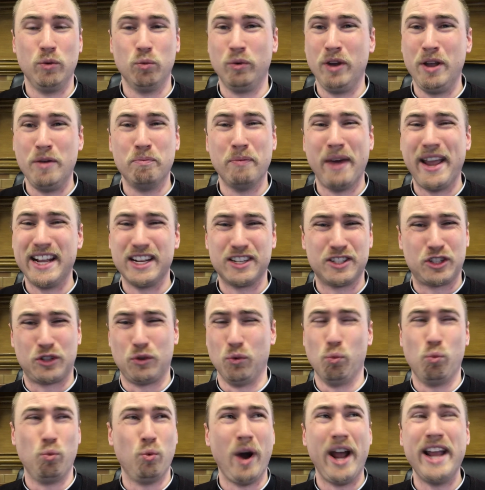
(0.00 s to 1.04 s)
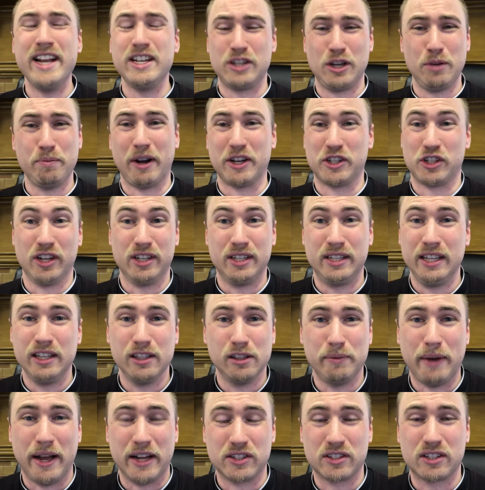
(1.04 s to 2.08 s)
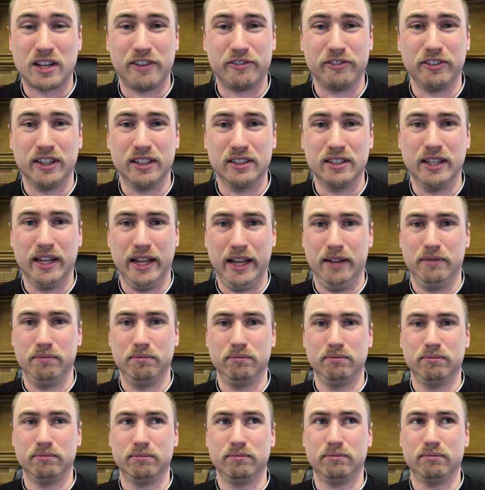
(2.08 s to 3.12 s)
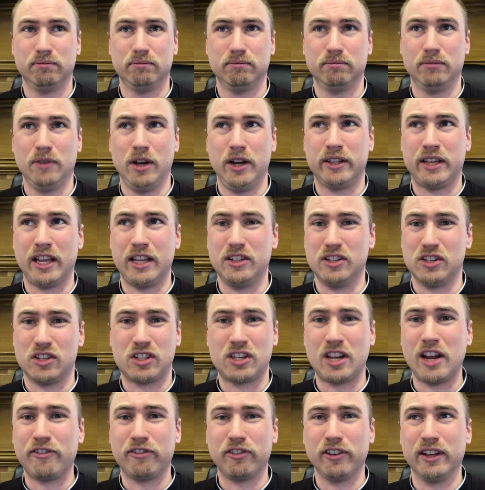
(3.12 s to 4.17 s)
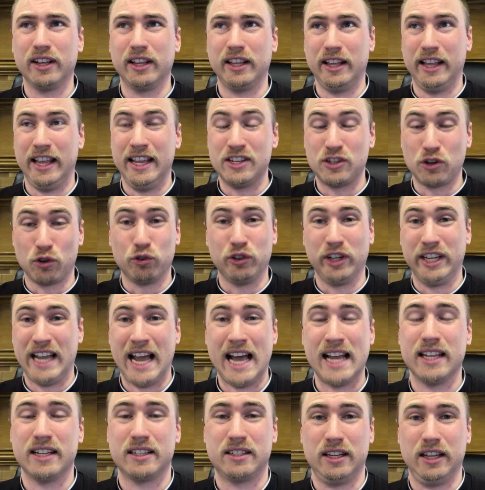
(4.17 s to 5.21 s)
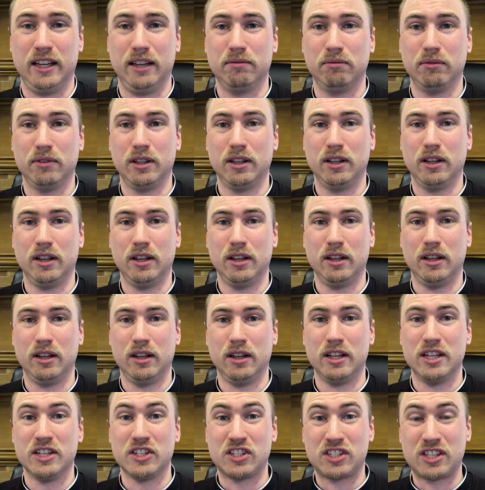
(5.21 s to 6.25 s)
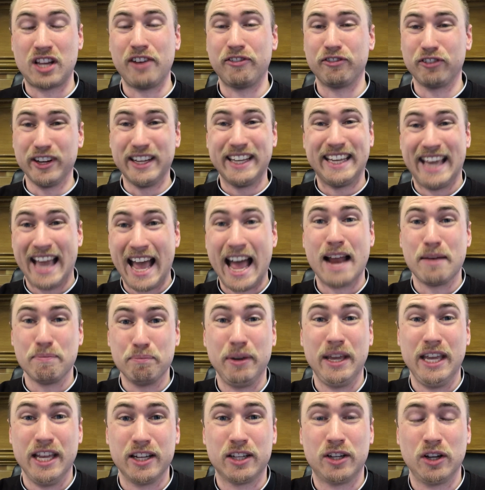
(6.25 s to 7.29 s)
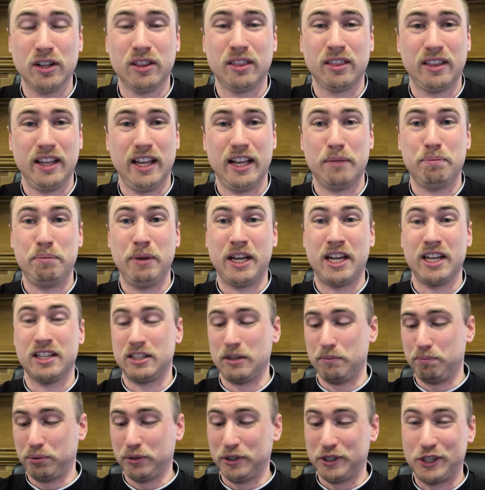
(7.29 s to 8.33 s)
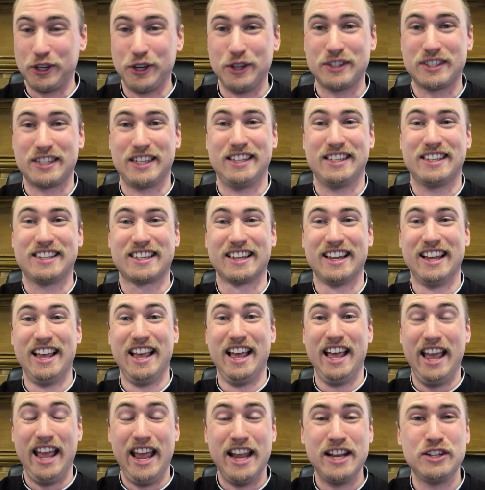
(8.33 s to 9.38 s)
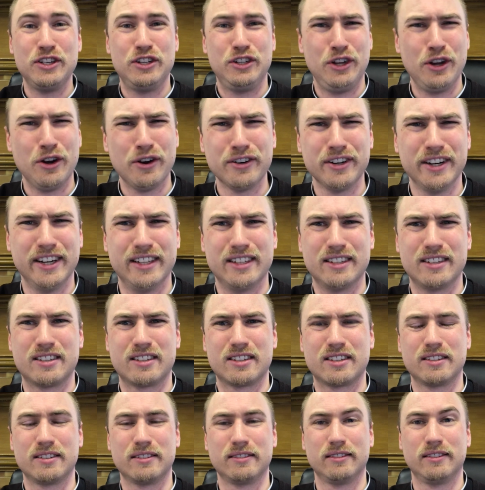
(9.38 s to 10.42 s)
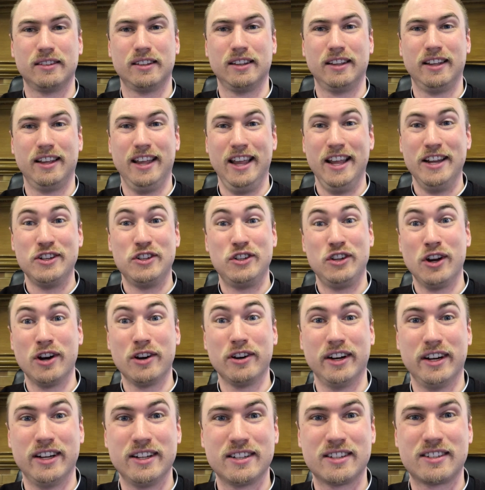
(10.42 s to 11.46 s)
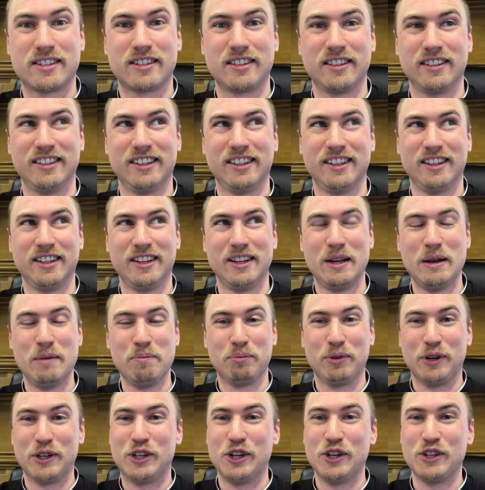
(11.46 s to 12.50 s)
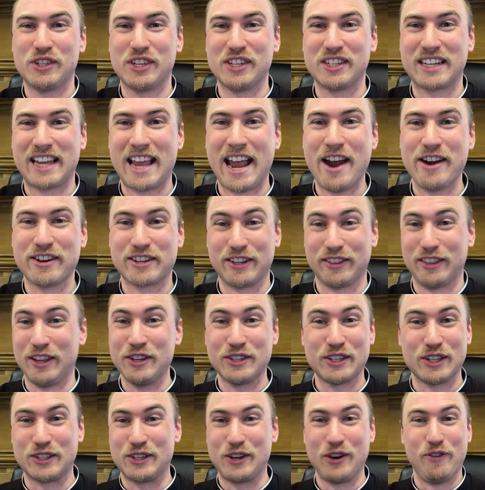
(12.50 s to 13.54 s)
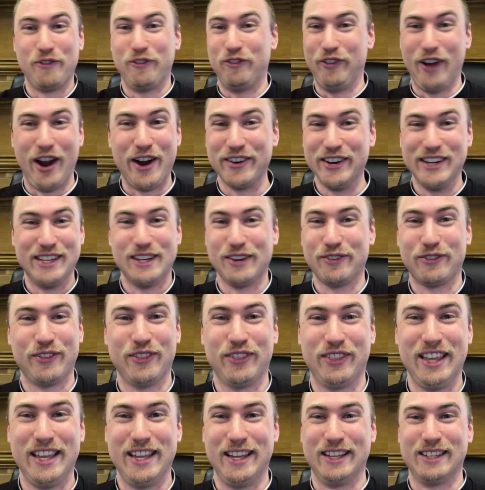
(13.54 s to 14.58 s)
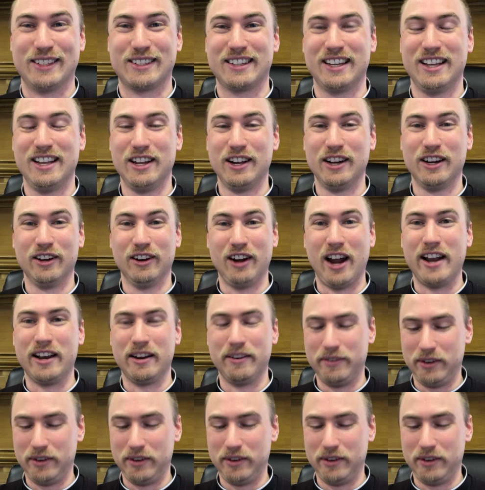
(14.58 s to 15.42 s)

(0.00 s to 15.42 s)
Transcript: We make way too much a deal about suffering today. Okay, suffering is a reality. Suffering can be a good thing because it produces endurance. Endurance produces character. Those are two very different things, right?